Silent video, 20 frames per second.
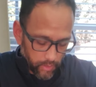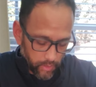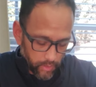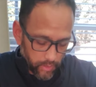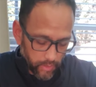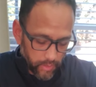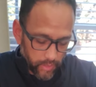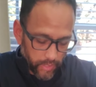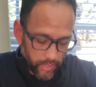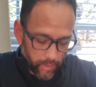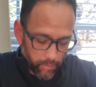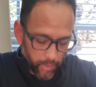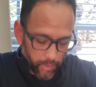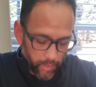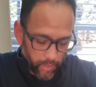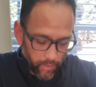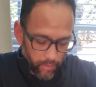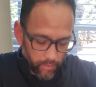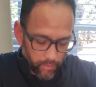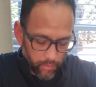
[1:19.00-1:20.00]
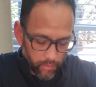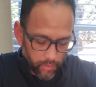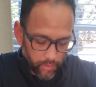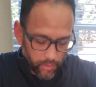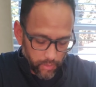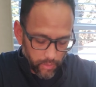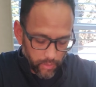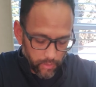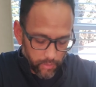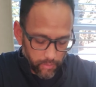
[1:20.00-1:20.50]
Let's take them out.
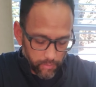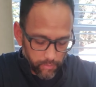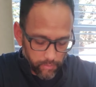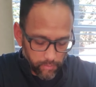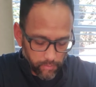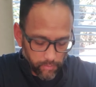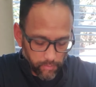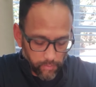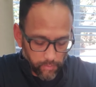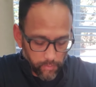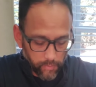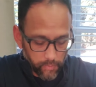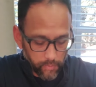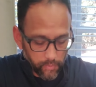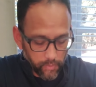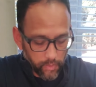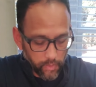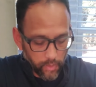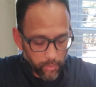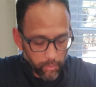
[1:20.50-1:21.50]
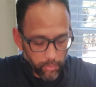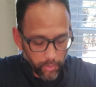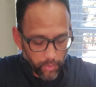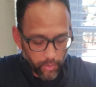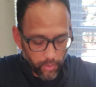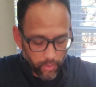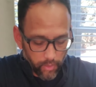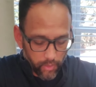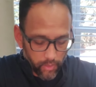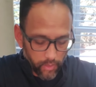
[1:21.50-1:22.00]

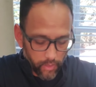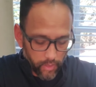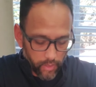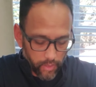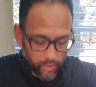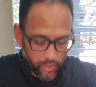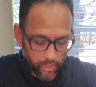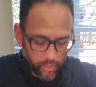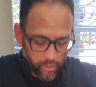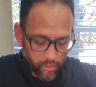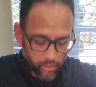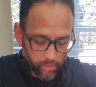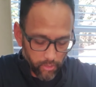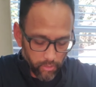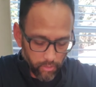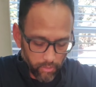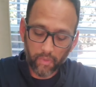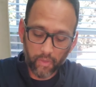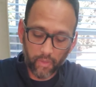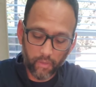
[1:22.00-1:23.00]
Upon initial